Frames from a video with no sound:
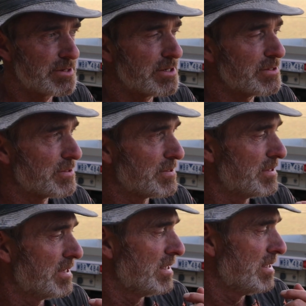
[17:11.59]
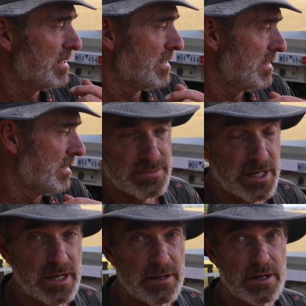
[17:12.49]
knows.
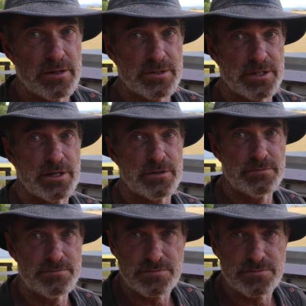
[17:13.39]
I also,